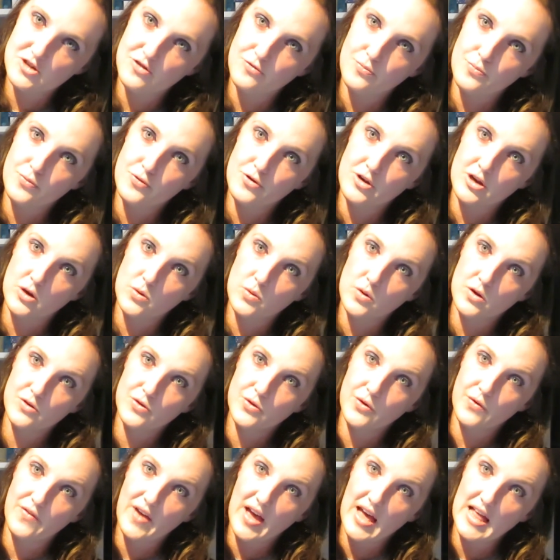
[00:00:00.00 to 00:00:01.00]
of prequel
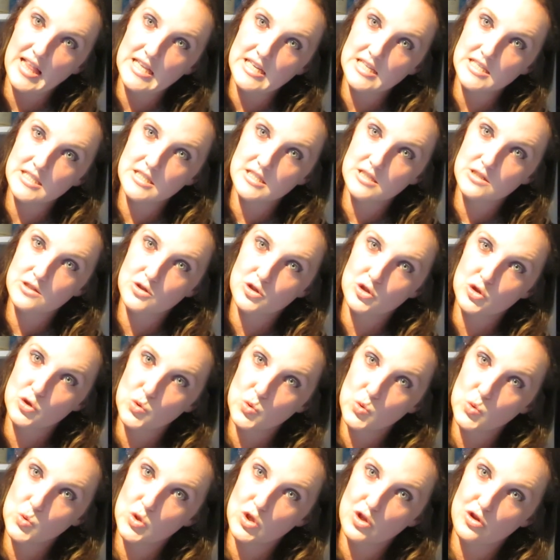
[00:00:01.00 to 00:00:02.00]
novellas
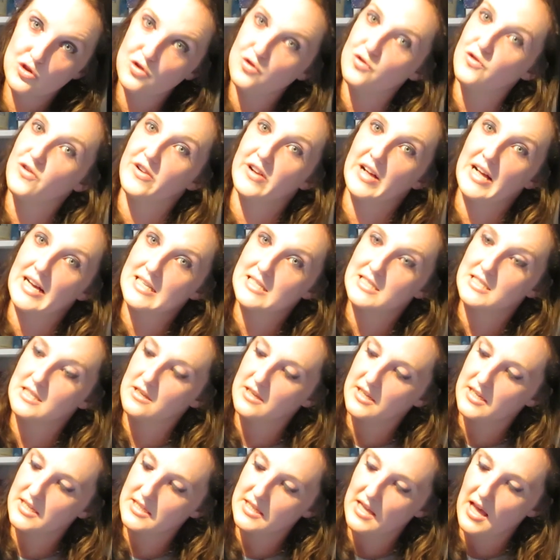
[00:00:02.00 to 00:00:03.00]
to the Throne of Glass
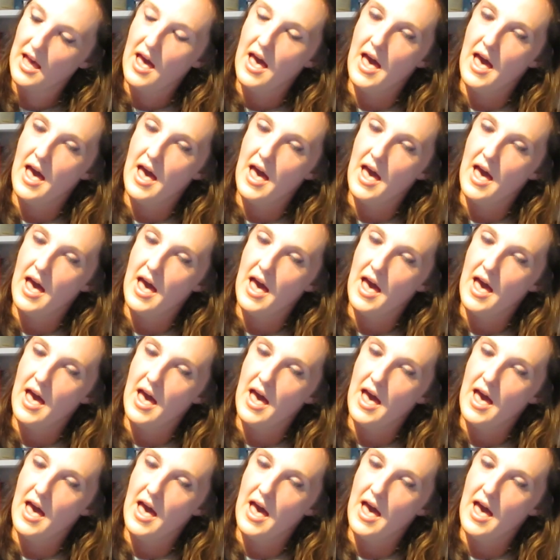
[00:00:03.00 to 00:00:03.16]
series,